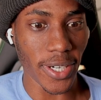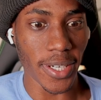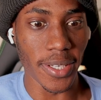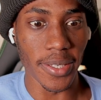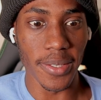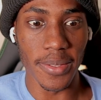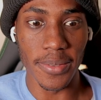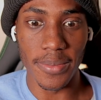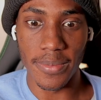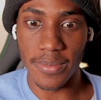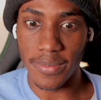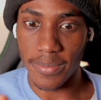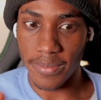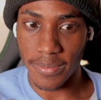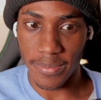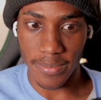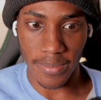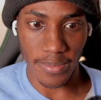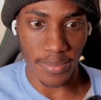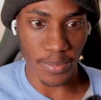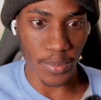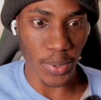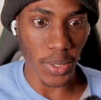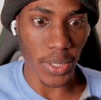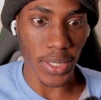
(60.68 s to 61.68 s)
it.
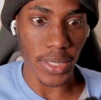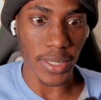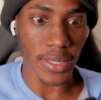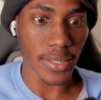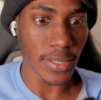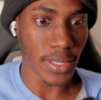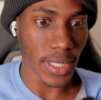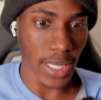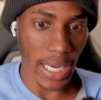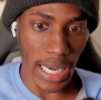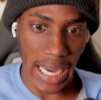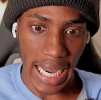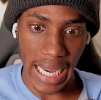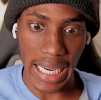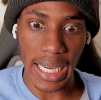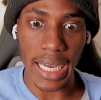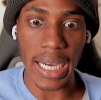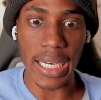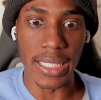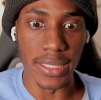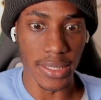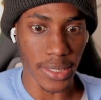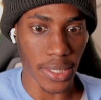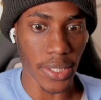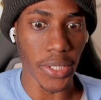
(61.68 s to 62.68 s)
But I
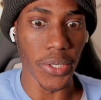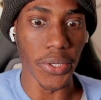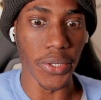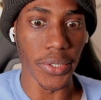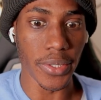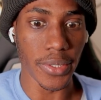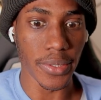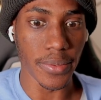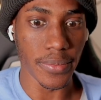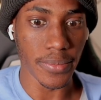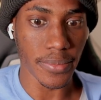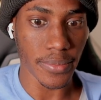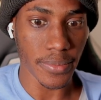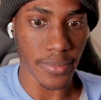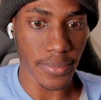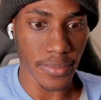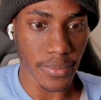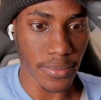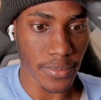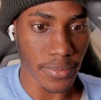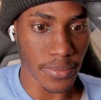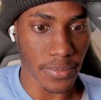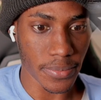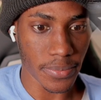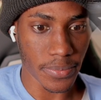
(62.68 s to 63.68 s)
got scared.
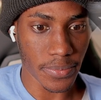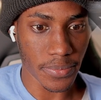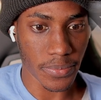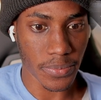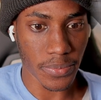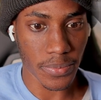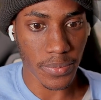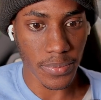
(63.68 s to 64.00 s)
Interesting.